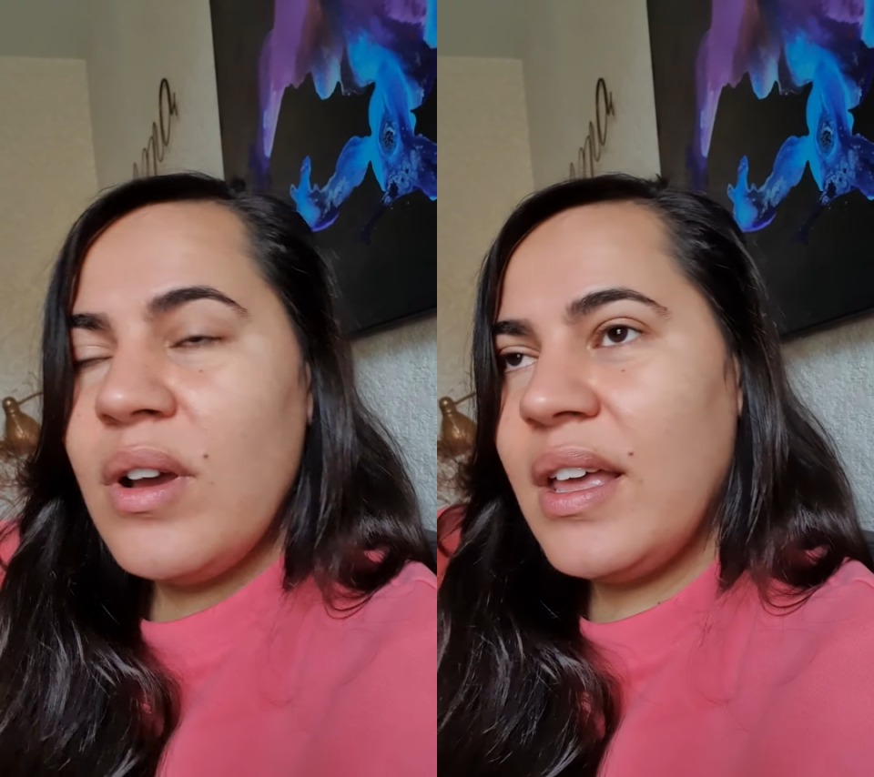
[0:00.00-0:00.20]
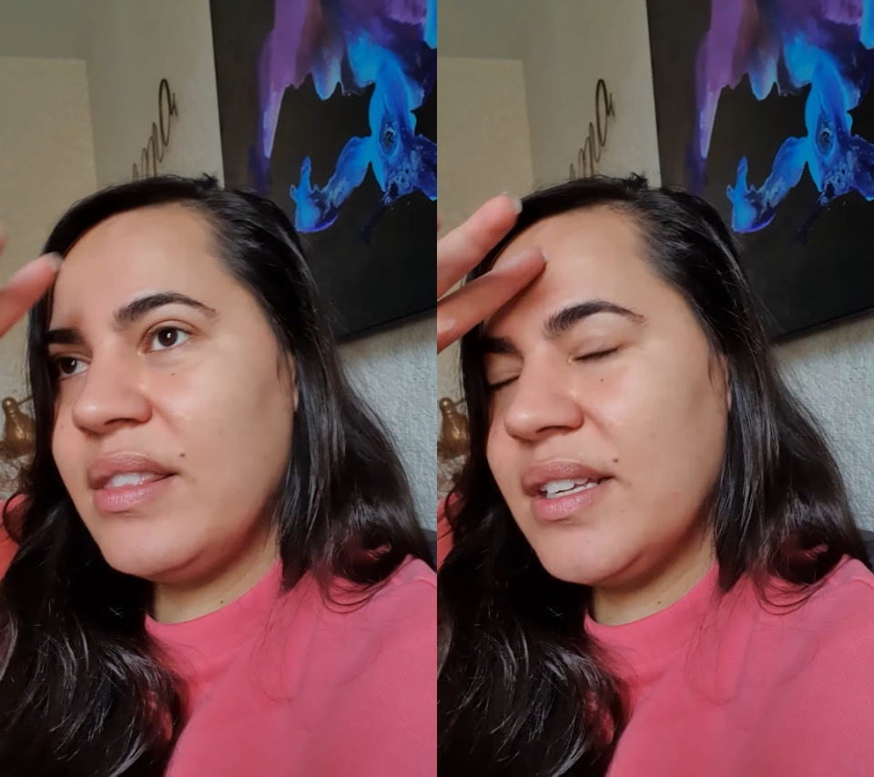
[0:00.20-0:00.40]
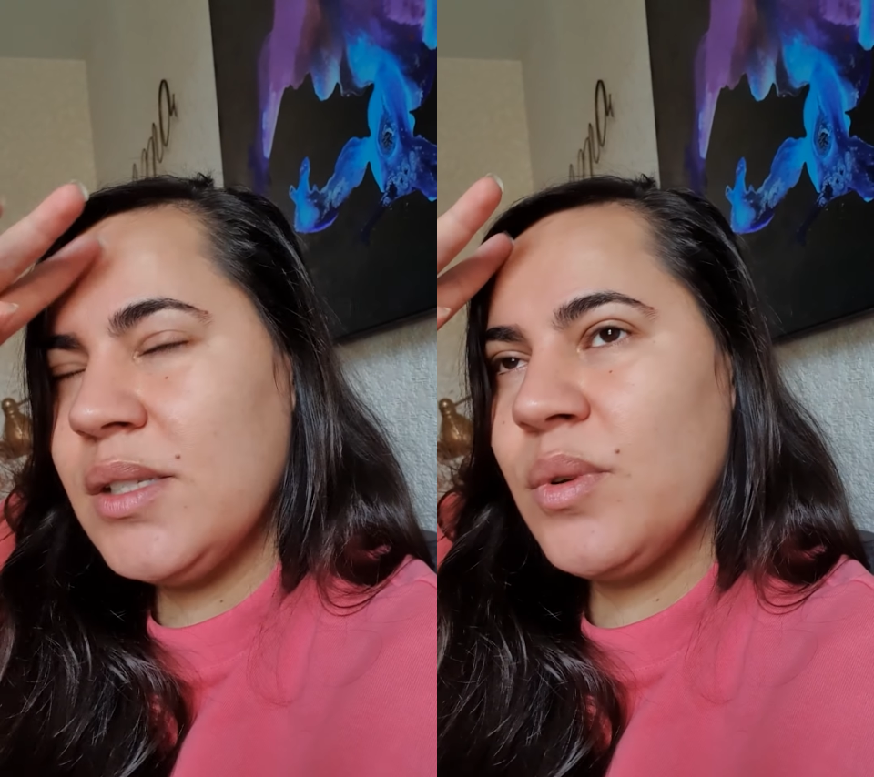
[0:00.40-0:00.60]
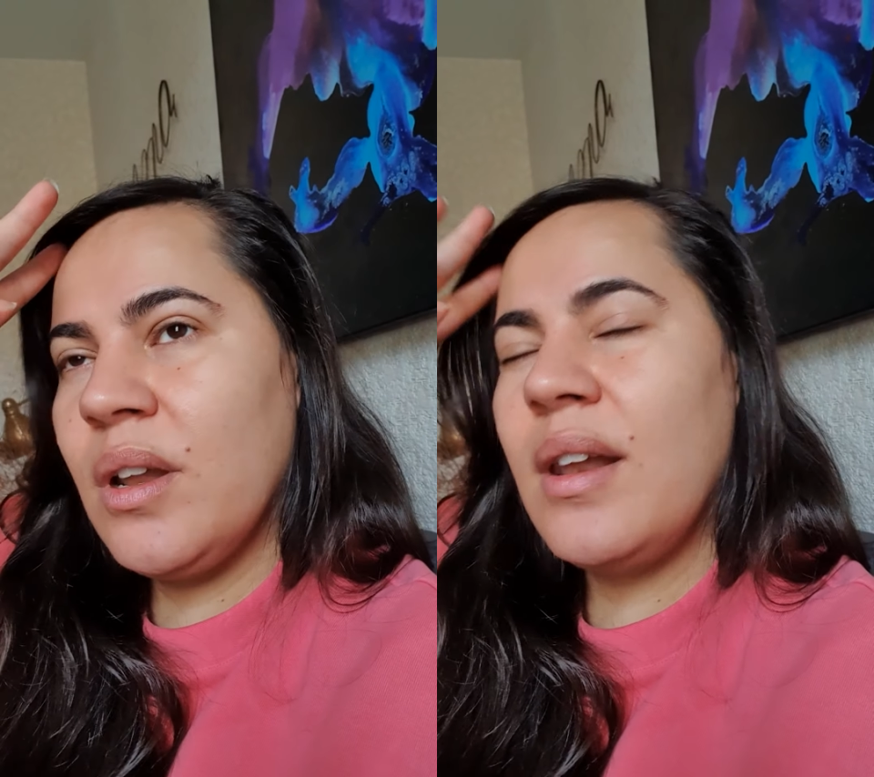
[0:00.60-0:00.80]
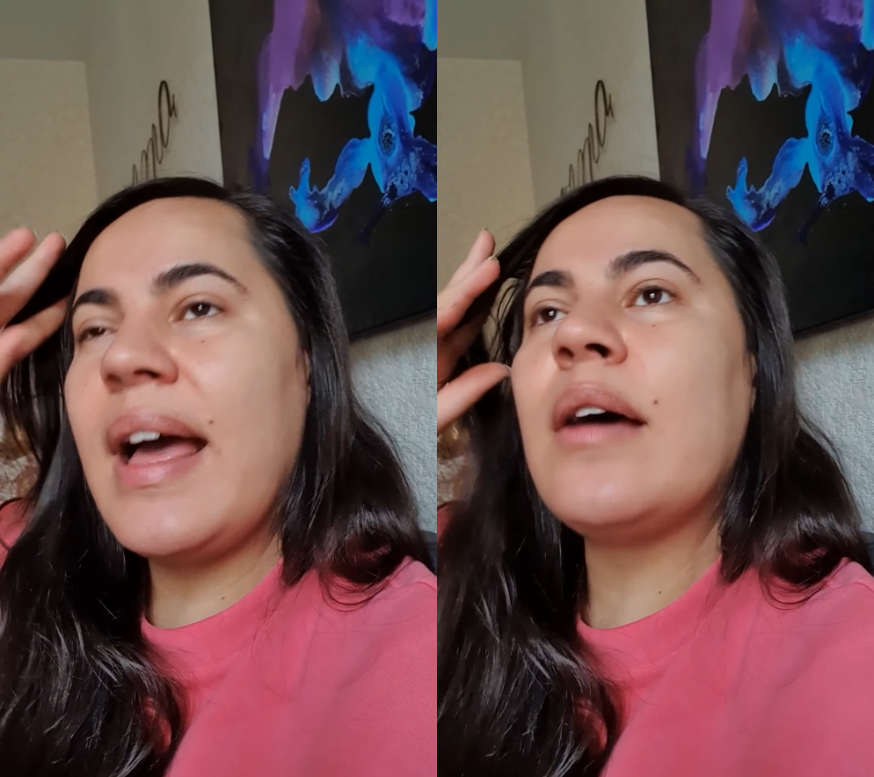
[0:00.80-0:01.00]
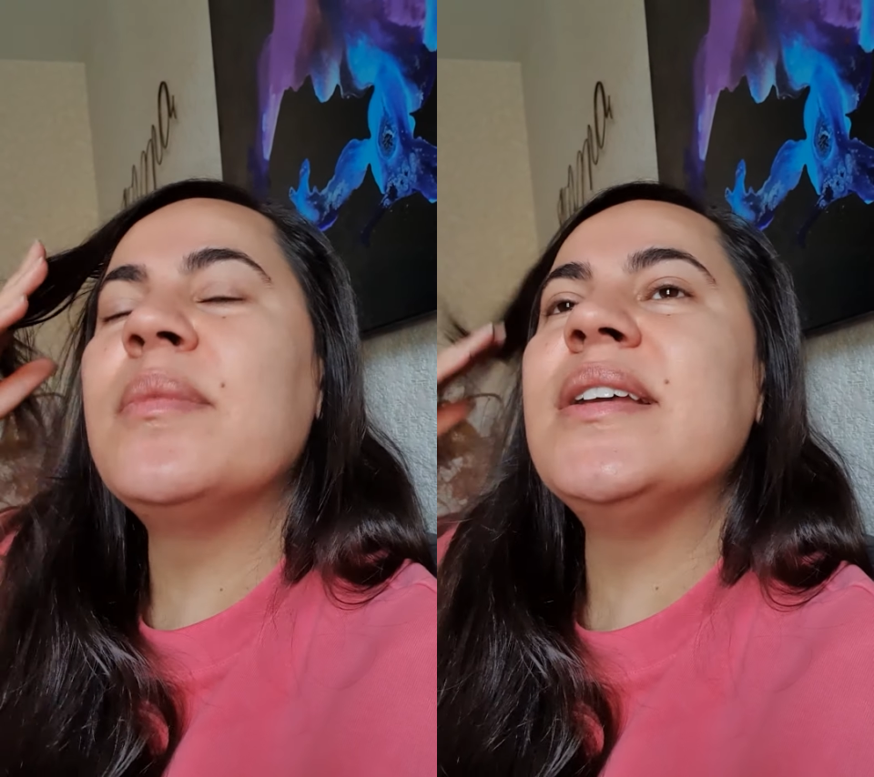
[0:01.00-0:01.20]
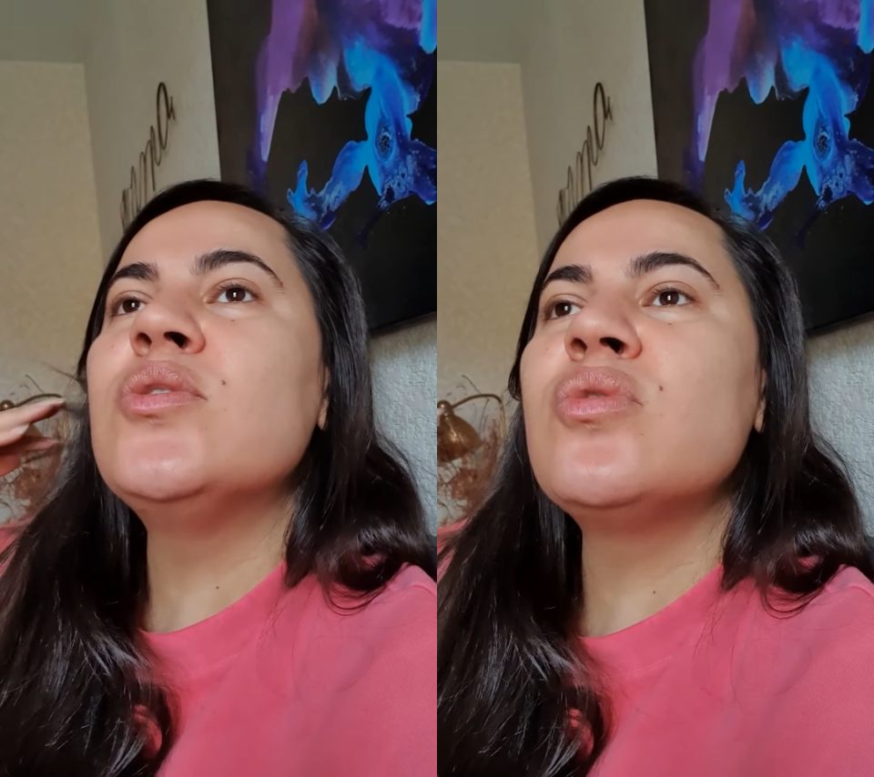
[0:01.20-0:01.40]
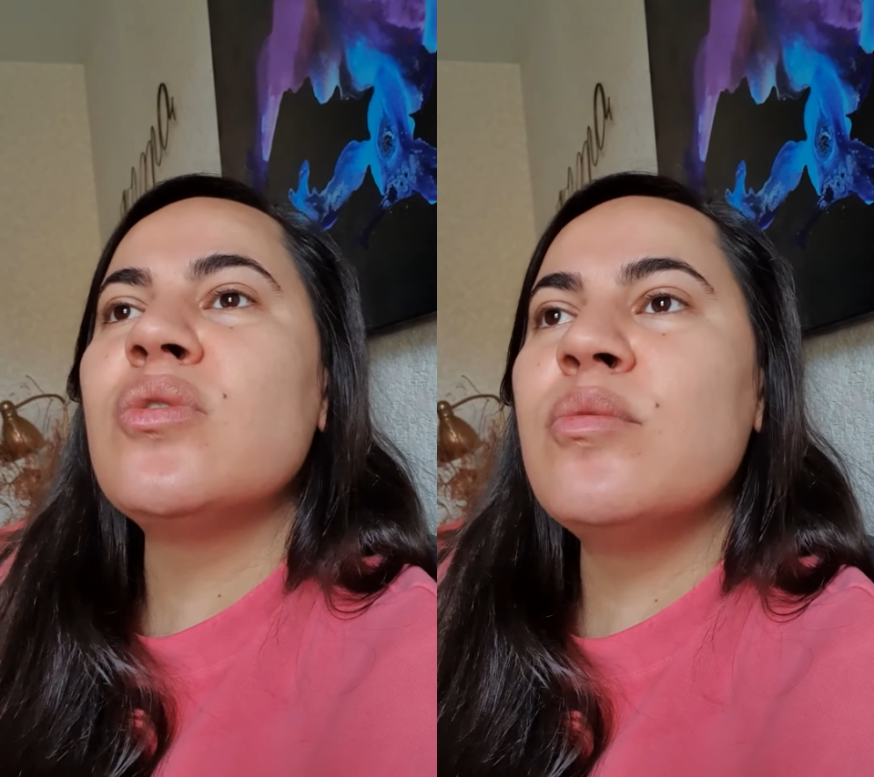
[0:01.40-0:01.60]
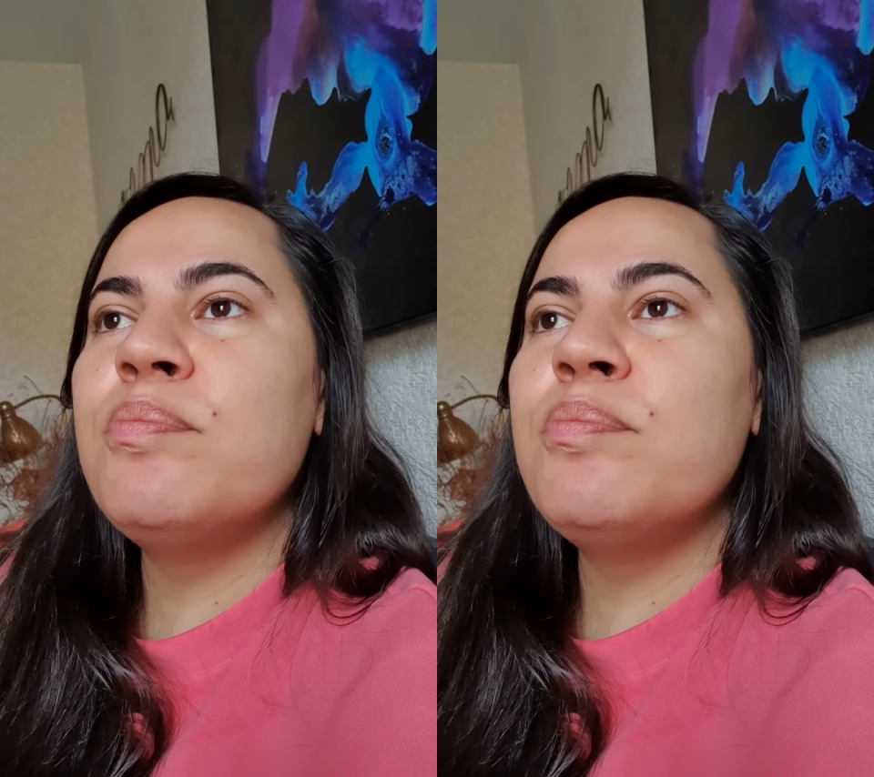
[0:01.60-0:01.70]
and this will allow me to